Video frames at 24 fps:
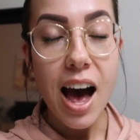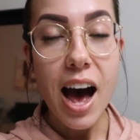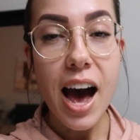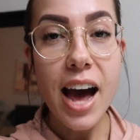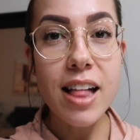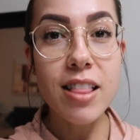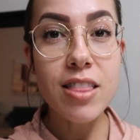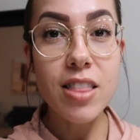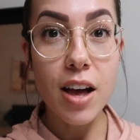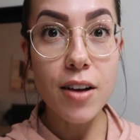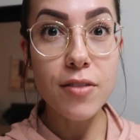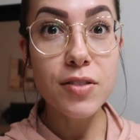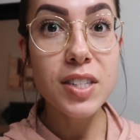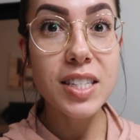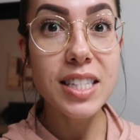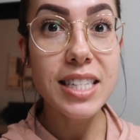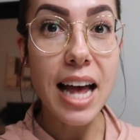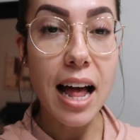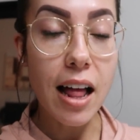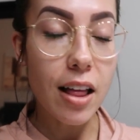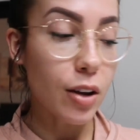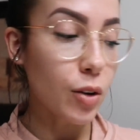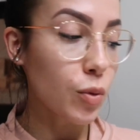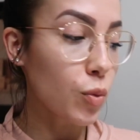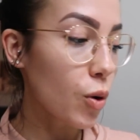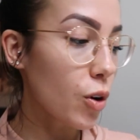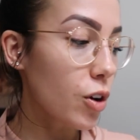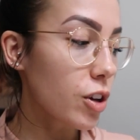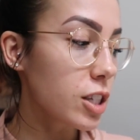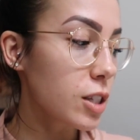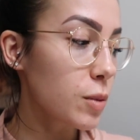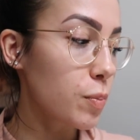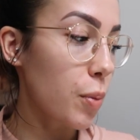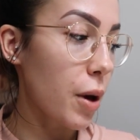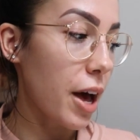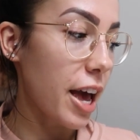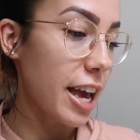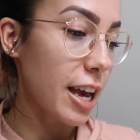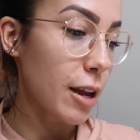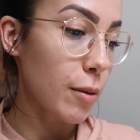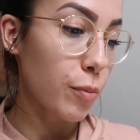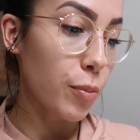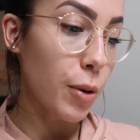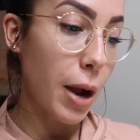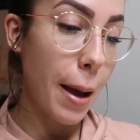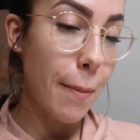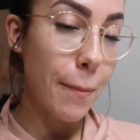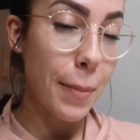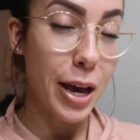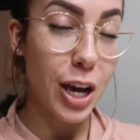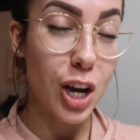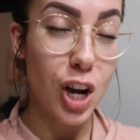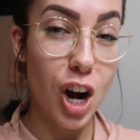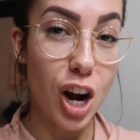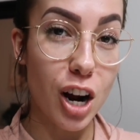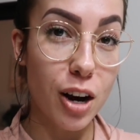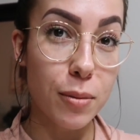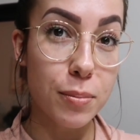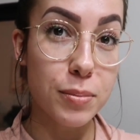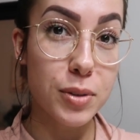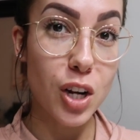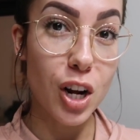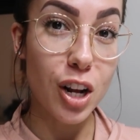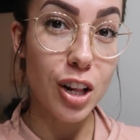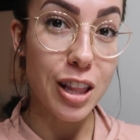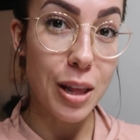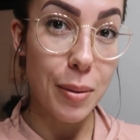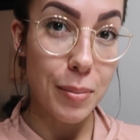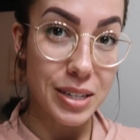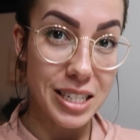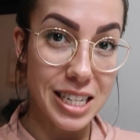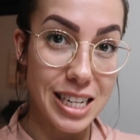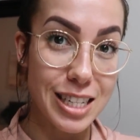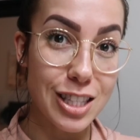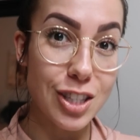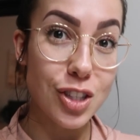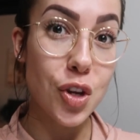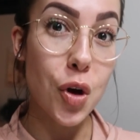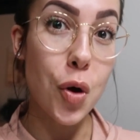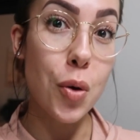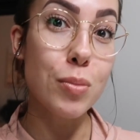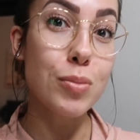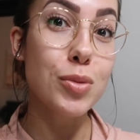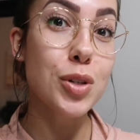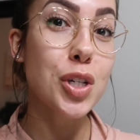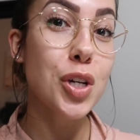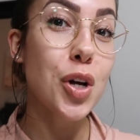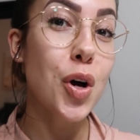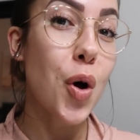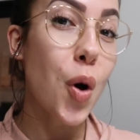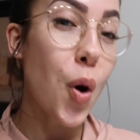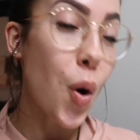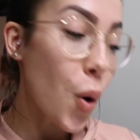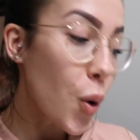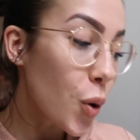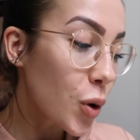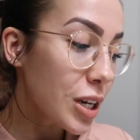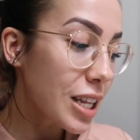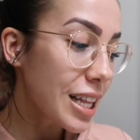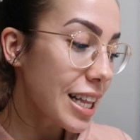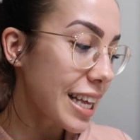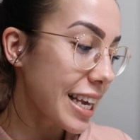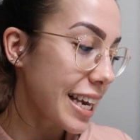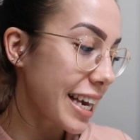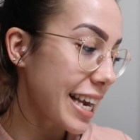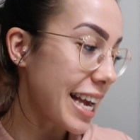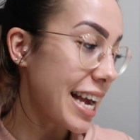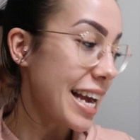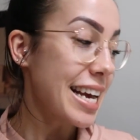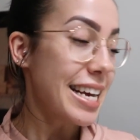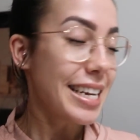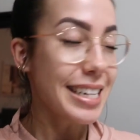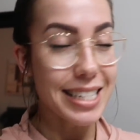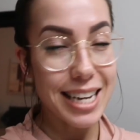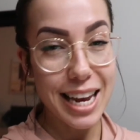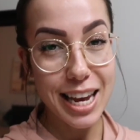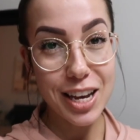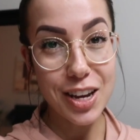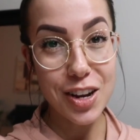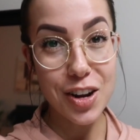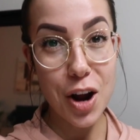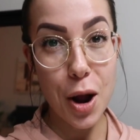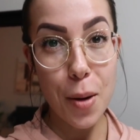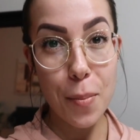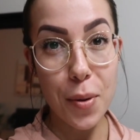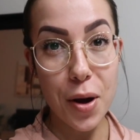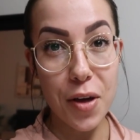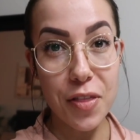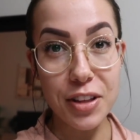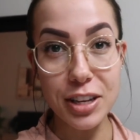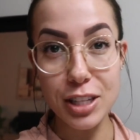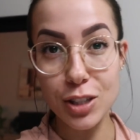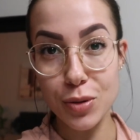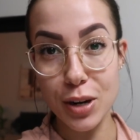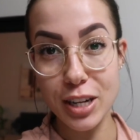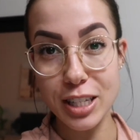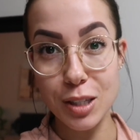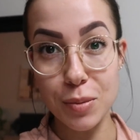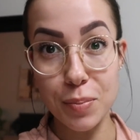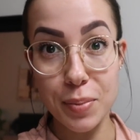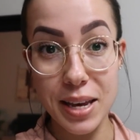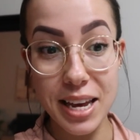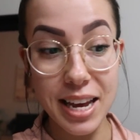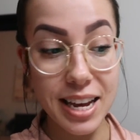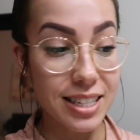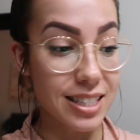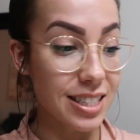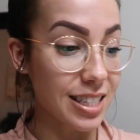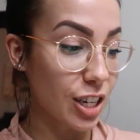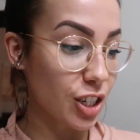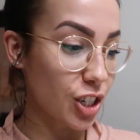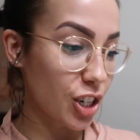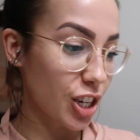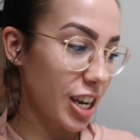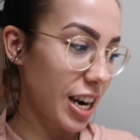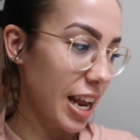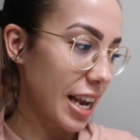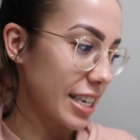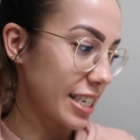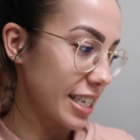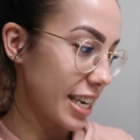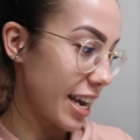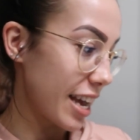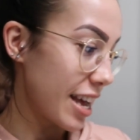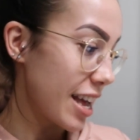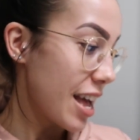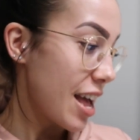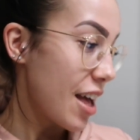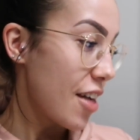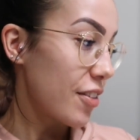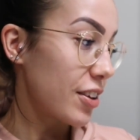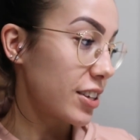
I love salad rolls, but in prep my carbs are limited, so I'm totally taking her up on this recipe. It's such a good idea.